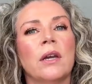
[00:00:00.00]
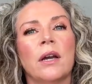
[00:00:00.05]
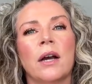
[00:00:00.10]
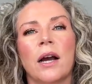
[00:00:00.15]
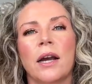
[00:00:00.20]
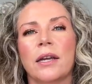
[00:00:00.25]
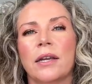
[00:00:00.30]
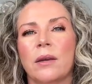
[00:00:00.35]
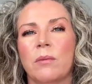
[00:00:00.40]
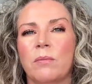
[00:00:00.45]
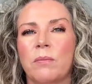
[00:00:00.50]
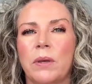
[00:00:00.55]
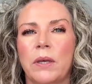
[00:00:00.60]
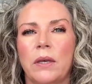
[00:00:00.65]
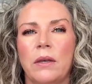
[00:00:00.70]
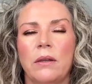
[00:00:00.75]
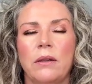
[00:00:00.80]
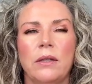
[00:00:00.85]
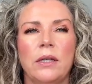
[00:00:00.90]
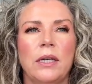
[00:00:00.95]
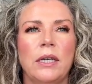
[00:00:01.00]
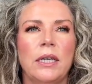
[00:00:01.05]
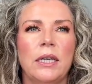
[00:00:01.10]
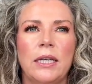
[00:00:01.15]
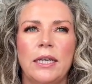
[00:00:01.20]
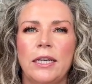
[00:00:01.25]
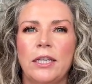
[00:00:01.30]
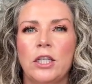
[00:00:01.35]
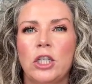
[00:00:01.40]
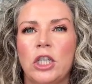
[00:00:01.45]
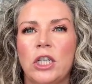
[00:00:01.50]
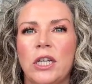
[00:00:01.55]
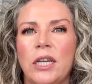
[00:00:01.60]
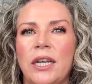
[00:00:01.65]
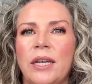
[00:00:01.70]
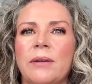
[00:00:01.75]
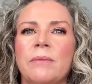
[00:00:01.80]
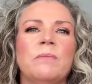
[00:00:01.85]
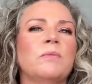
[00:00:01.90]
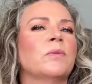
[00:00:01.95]
I get peely,
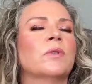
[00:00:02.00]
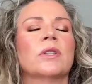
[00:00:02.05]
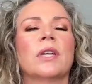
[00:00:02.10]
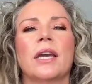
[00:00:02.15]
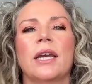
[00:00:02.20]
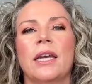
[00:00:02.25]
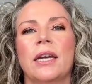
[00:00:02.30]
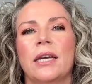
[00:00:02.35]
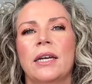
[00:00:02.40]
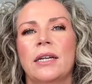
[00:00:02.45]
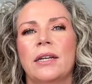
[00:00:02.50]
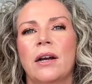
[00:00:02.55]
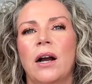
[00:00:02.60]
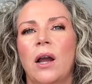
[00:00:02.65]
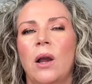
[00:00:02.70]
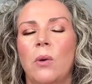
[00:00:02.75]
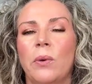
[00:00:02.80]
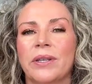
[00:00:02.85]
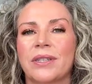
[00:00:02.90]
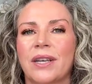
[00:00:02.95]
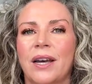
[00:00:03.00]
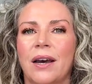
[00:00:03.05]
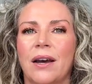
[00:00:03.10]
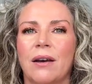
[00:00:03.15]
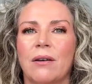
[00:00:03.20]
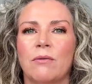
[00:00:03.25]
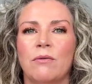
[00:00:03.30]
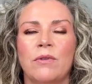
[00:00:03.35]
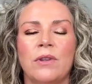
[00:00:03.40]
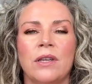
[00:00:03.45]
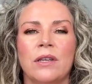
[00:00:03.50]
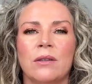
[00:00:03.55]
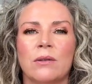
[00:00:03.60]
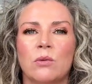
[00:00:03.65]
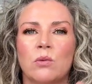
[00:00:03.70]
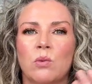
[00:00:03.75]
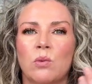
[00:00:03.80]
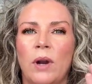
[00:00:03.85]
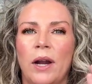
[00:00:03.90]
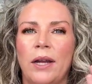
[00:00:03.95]
itchy, and I always have these
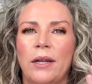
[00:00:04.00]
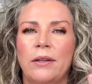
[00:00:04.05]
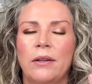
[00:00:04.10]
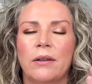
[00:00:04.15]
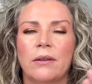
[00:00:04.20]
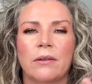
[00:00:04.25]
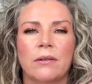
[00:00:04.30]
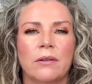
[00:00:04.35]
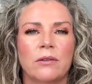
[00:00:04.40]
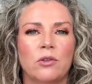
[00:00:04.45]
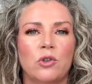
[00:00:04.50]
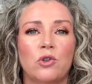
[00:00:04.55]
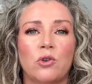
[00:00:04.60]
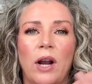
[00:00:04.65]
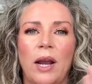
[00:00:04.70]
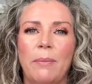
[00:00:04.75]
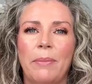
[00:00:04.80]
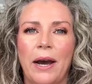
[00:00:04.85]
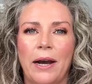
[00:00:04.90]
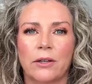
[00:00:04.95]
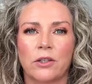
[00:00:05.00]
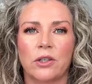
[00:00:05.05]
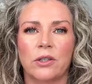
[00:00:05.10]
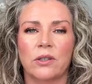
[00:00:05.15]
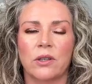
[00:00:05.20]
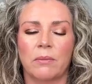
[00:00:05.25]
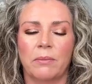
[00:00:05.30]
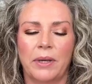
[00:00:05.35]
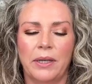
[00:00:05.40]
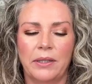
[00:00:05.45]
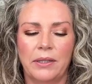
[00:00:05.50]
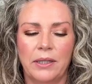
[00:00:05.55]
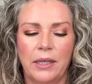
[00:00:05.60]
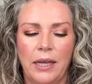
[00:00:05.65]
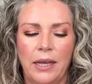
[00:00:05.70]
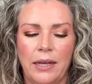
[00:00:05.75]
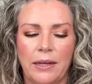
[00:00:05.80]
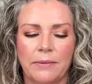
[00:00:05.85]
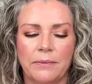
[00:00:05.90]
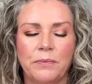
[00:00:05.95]
red dry patches on my
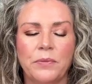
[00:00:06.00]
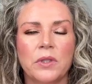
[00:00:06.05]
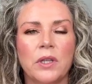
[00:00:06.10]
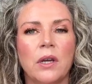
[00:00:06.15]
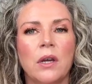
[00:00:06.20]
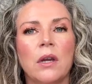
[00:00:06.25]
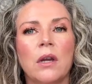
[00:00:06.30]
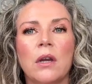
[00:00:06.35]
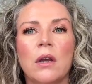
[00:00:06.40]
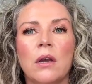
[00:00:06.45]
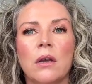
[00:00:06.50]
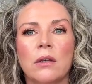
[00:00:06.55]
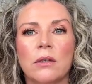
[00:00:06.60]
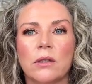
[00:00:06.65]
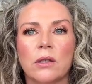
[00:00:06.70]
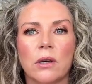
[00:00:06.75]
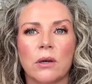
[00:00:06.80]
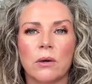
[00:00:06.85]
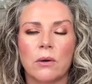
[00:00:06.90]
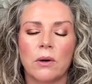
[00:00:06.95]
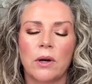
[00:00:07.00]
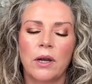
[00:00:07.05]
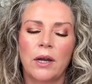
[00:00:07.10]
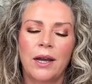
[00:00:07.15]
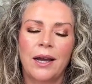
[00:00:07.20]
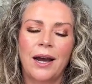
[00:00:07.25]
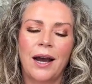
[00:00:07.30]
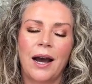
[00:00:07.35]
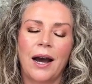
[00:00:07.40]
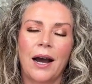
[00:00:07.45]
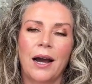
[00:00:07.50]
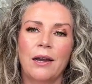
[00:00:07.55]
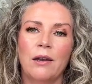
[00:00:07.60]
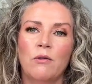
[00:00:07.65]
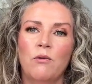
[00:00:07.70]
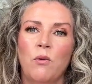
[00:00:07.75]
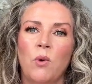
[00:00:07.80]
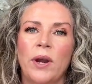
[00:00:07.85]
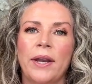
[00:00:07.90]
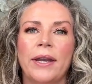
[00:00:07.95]
skin. So I
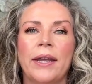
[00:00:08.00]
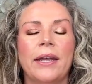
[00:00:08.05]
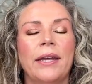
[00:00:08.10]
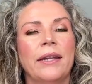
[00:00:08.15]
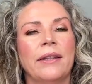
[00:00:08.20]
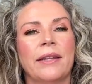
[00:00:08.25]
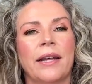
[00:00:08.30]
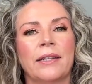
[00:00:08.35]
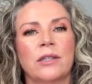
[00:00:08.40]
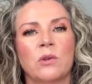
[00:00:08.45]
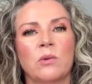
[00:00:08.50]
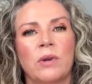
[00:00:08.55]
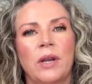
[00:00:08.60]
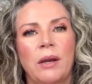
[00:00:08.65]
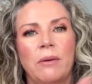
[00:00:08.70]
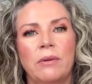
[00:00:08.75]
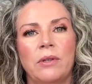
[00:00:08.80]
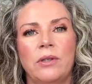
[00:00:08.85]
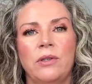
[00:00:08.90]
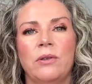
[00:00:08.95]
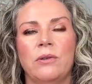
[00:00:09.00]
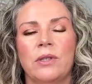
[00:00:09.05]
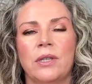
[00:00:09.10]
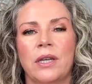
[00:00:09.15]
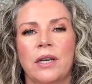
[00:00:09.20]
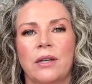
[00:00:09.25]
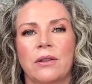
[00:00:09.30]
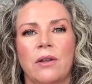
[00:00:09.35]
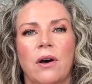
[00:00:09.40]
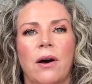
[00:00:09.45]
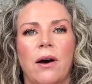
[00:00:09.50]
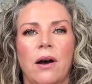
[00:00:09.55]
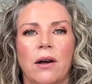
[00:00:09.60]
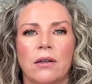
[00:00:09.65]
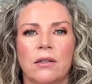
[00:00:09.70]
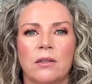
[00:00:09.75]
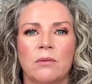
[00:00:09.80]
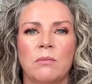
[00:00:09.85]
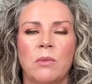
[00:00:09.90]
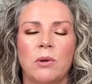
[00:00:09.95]
avoid it, and that's when I was using the
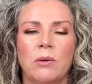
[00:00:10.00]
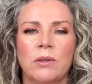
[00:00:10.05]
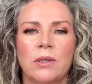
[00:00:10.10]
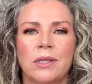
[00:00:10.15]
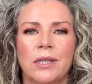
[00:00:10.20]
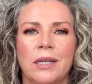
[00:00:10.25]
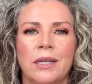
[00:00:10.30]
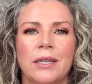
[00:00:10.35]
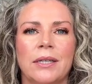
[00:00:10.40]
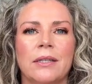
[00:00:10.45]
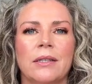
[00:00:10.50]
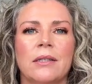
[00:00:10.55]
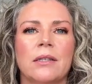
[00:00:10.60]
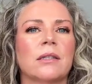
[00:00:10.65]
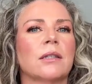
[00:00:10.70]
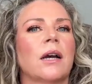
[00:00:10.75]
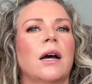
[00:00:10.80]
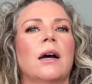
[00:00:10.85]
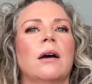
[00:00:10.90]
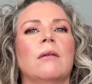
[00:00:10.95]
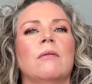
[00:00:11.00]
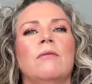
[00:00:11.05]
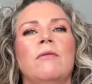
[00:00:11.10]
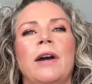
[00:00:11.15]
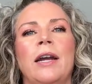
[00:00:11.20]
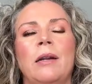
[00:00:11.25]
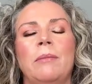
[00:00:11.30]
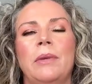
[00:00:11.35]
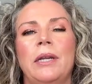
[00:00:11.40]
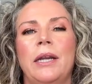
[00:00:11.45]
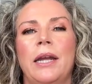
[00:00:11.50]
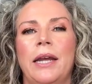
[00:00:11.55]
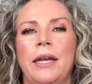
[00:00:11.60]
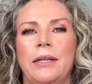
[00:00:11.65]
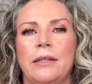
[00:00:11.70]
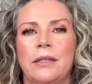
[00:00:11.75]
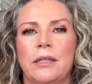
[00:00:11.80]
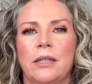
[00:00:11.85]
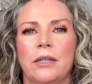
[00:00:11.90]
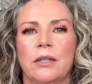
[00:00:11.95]
Osmosis uh, Vitamin
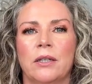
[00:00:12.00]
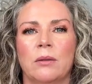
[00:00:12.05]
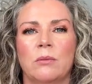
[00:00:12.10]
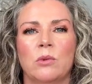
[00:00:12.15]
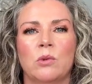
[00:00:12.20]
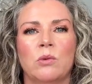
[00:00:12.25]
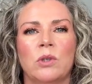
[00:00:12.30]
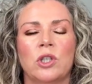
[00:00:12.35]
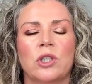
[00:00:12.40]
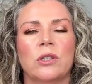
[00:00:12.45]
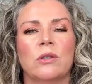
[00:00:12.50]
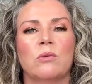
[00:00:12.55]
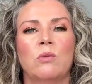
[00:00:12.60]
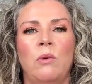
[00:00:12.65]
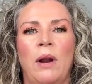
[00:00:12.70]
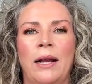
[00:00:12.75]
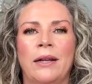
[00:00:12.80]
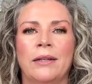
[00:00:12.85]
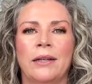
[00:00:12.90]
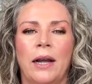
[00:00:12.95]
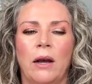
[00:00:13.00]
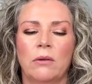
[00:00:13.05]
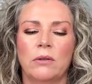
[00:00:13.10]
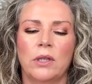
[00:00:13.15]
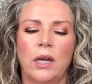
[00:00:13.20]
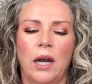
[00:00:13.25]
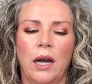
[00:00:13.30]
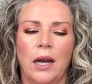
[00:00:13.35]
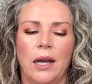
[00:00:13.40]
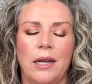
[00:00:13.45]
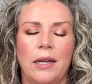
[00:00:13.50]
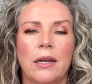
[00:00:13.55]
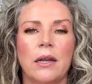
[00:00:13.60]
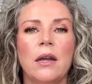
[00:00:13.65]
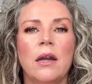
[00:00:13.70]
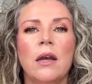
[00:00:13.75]
A serums, which is retinaldehyde.